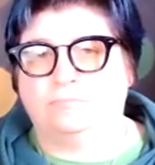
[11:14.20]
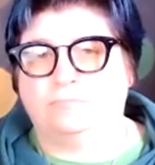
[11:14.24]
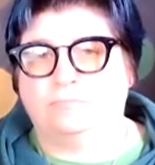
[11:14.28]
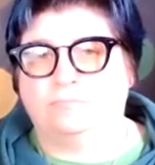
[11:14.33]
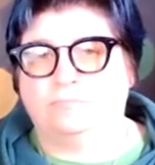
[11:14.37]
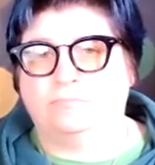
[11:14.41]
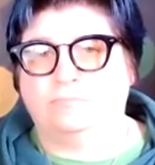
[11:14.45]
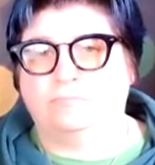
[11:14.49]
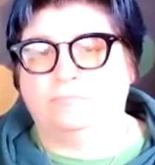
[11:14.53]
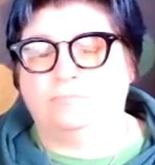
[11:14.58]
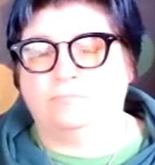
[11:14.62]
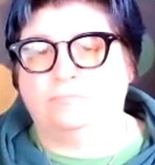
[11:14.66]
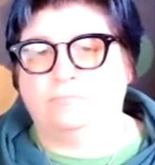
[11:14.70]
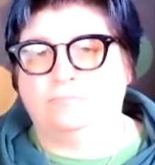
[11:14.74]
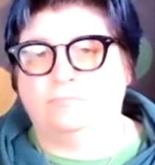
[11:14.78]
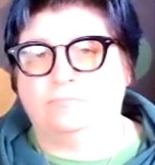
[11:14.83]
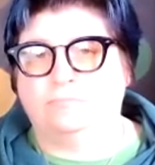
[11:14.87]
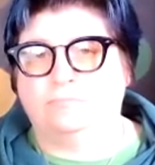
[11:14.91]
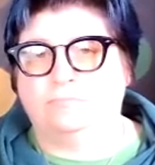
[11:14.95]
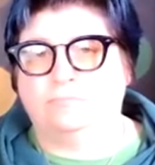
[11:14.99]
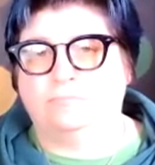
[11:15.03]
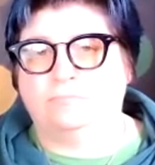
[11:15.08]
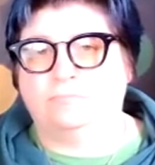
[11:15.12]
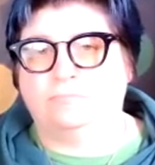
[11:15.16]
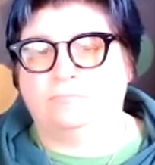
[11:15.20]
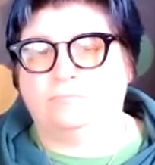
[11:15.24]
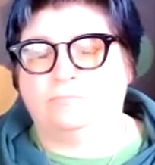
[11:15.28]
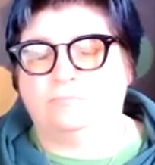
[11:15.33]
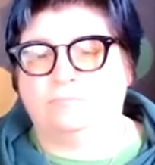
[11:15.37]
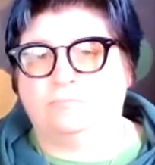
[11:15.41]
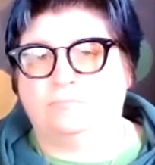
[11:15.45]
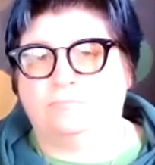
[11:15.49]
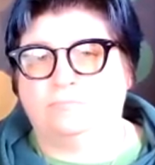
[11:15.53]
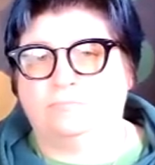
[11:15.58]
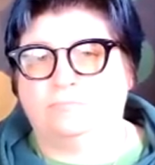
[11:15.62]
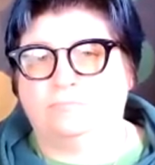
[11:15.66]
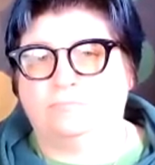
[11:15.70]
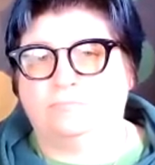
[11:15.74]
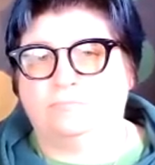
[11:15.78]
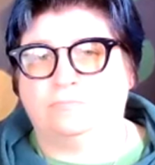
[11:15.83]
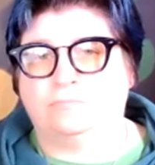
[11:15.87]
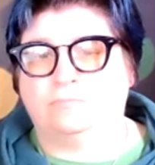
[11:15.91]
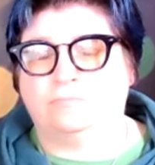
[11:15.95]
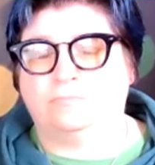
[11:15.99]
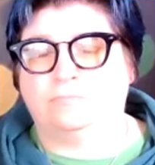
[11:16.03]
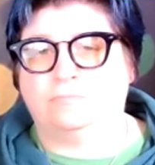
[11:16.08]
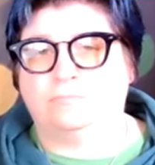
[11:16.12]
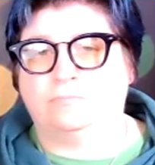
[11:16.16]

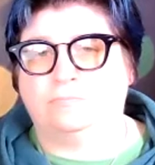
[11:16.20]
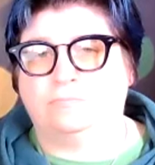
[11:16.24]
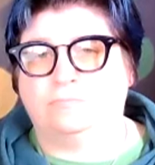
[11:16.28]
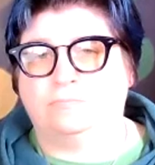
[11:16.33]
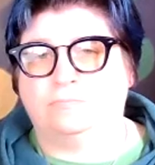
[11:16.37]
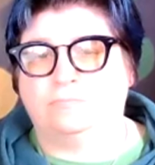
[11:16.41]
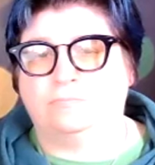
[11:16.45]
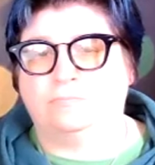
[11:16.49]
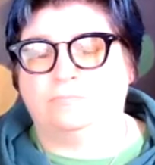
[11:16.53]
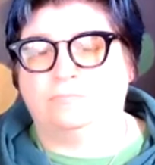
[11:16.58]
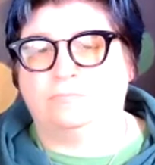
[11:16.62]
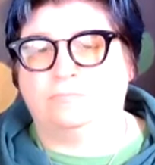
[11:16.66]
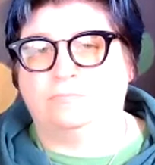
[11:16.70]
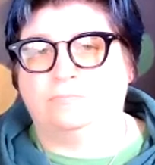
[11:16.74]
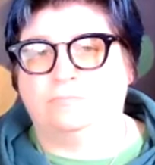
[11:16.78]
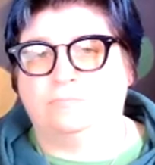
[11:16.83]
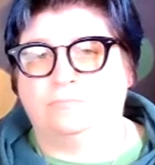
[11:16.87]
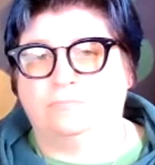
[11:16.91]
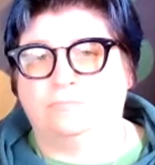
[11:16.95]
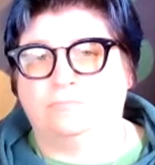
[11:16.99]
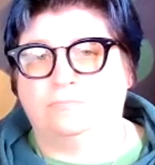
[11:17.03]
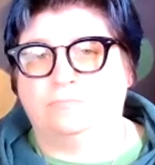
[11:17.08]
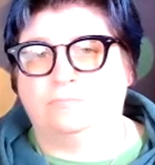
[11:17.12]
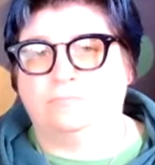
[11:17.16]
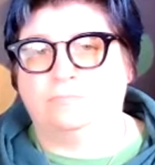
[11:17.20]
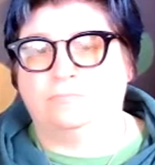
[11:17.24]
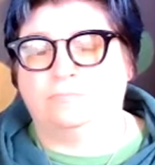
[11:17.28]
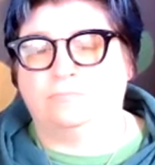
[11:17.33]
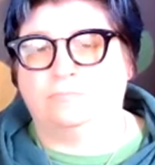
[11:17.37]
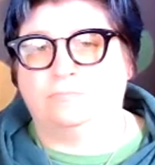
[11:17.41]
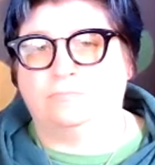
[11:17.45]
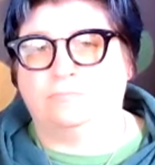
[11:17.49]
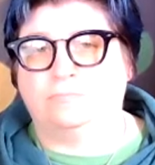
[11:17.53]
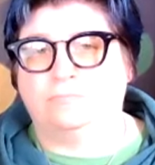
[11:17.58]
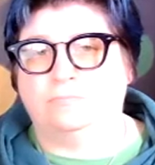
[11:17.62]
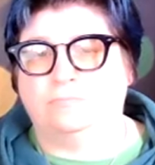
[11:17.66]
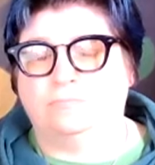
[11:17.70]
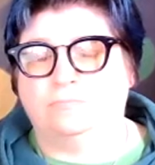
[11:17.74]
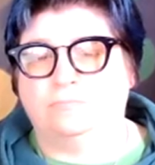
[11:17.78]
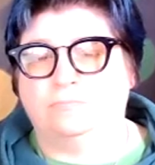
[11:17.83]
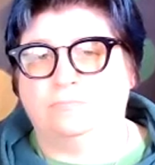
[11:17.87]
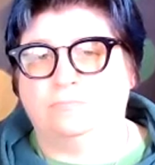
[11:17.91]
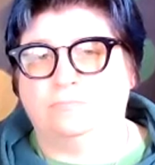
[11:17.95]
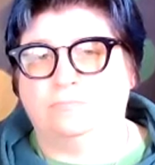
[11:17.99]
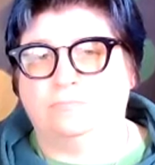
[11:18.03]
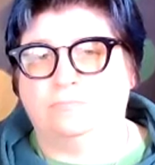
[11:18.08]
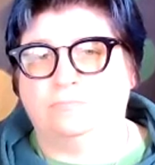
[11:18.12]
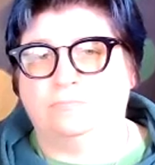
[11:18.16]

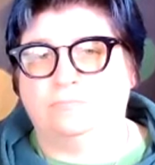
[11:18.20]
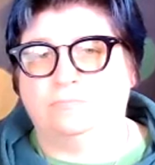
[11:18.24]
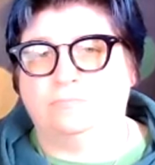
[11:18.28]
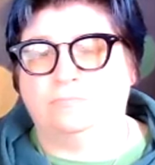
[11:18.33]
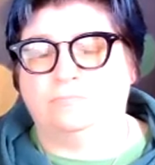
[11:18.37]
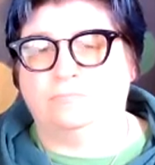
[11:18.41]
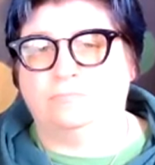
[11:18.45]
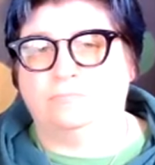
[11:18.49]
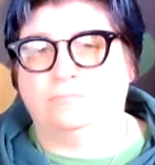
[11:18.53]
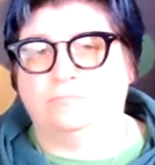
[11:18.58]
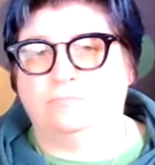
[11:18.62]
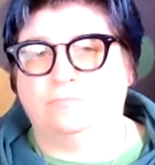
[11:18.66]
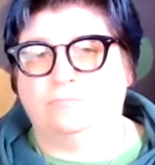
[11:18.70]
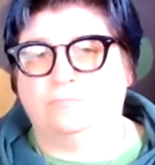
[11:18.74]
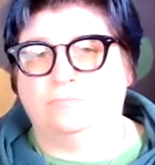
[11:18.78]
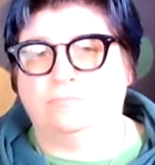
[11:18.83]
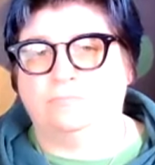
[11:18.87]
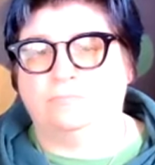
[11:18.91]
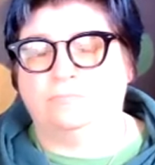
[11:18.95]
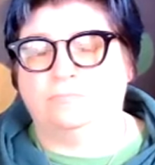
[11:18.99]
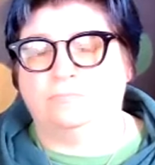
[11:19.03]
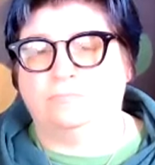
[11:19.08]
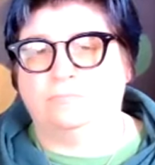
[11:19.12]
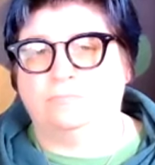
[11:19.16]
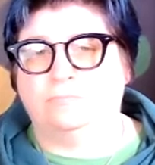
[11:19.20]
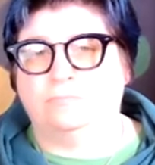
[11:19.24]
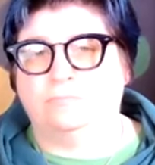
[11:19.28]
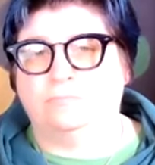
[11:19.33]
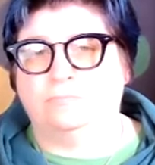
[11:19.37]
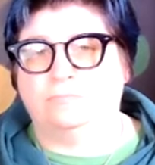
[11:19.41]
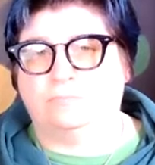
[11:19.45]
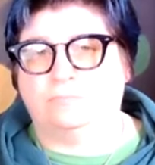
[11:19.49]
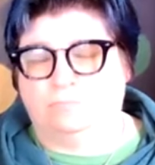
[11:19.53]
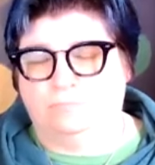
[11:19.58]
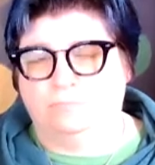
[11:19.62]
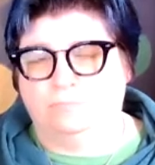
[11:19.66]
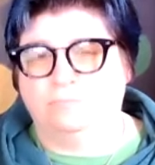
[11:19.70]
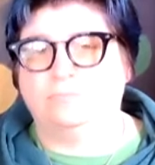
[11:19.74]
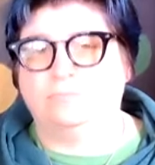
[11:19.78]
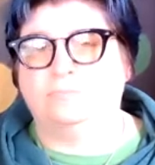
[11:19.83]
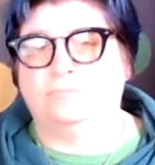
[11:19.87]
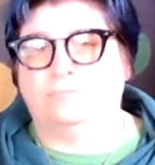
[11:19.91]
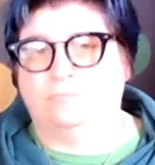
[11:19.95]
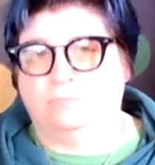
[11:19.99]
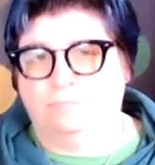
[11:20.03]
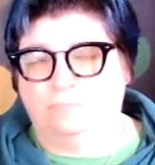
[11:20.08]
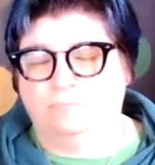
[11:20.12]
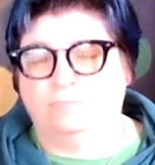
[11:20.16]

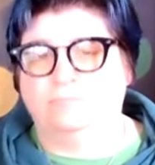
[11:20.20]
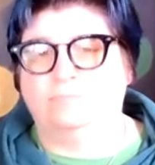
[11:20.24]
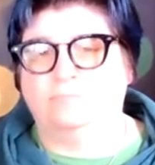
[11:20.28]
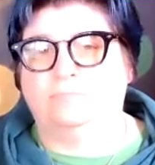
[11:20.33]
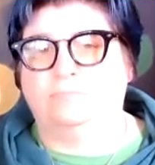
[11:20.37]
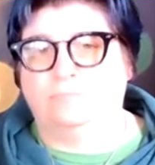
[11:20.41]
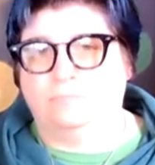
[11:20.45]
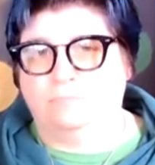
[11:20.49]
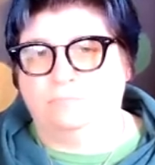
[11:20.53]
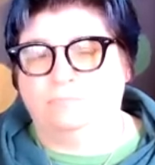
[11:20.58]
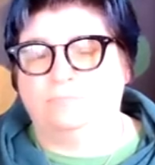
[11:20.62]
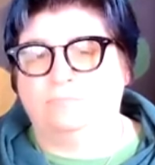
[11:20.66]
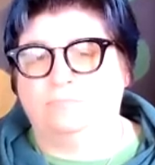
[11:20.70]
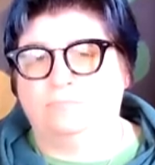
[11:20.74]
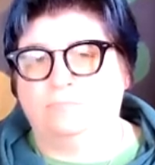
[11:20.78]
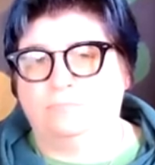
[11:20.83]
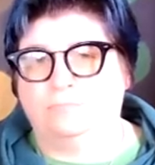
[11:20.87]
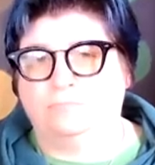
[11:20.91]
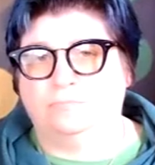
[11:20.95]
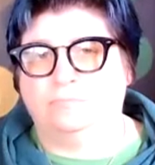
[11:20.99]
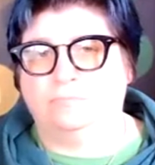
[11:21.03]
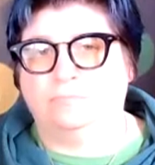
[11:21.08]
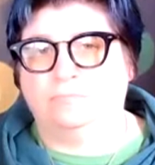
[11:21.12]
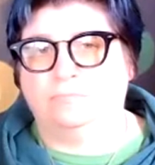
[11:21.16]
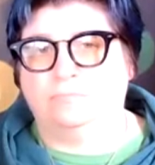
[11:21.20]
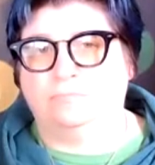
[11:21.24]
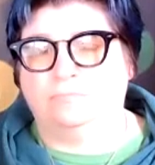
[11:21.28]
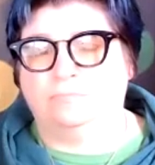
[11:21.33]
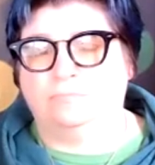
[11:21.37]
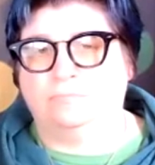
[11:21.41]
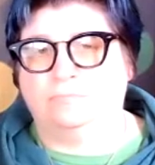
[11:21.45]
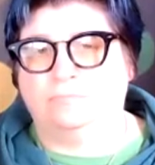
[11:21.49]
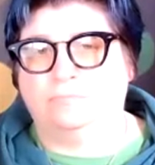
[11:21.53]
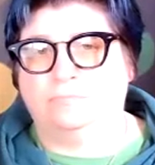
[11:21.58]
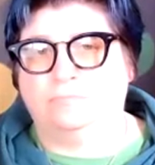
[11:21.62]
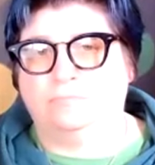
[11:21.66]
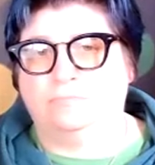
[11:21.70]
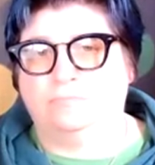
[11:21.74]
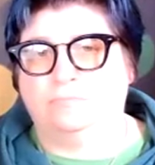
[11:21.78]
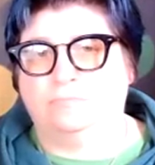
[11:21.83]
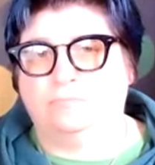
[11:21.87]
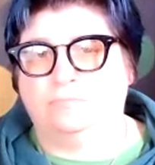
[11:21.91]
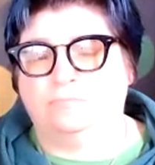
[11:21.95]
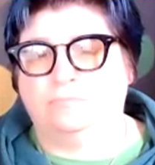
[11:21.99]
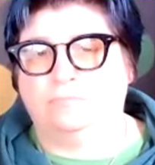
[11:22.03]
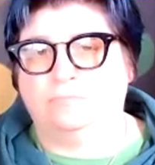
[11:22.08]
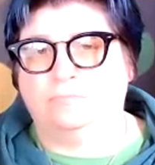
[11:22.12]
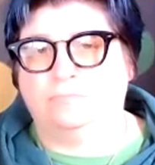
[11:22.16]
No words are spoken by the person on screen.